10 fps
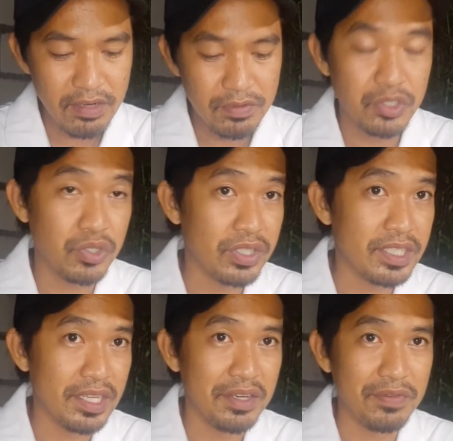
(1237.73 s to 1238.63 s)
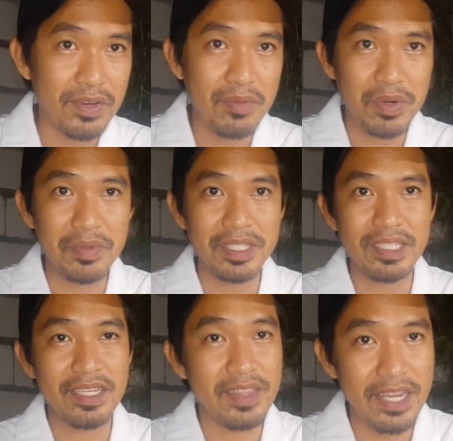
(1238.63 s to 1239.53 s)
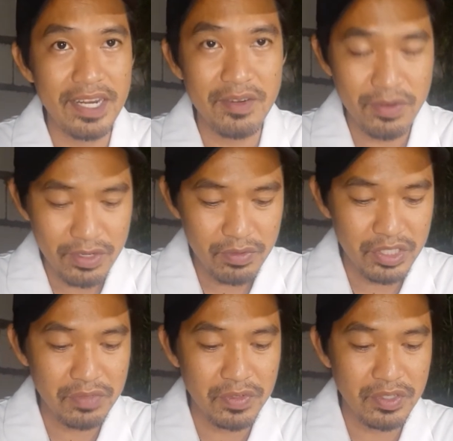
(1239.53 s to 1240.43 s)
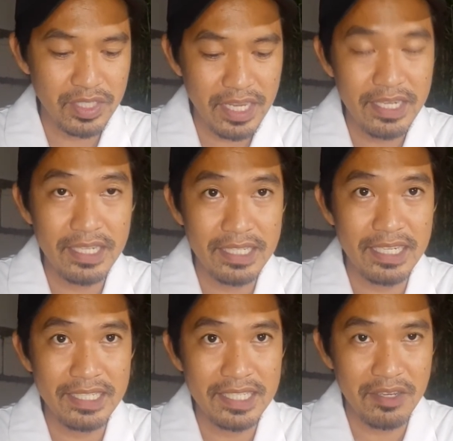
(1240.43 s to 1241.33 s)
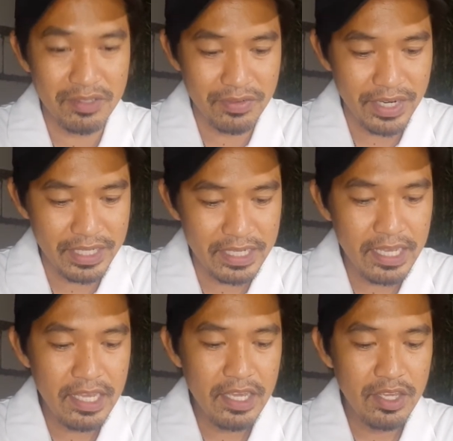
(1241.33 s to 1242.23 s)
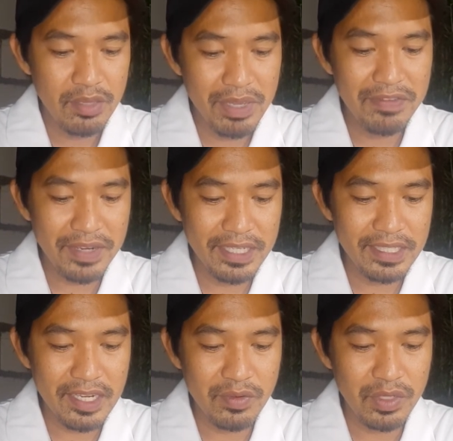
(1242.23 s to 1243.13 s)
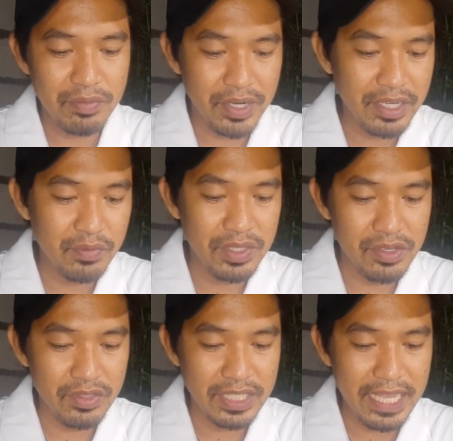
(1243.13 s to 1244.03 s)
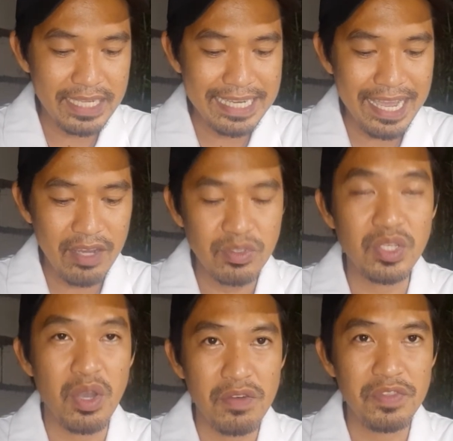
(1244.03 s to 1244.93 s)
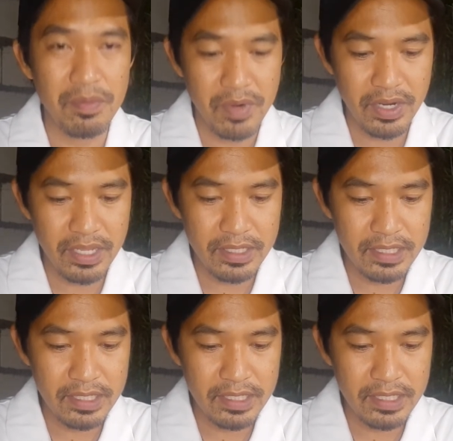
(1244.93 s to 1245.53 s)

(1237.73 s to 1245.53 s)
For sure, there's a lot of properties out there which is for sale at a discounted rate. You may find the seller will bargain with you to get the house off the market.